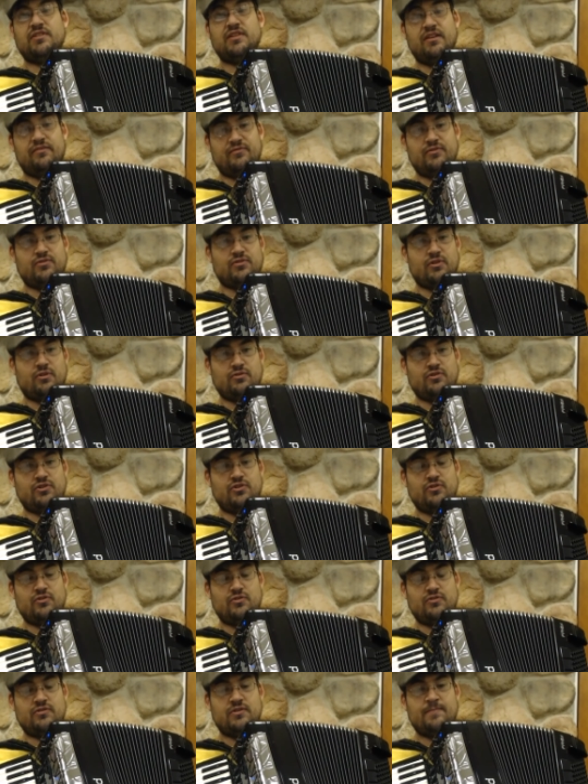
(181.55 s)
if you so
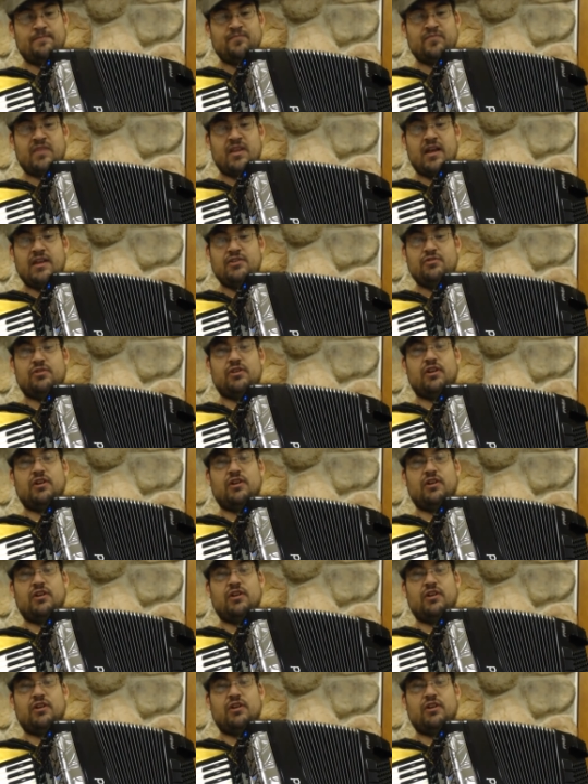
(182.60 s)
choose. And you can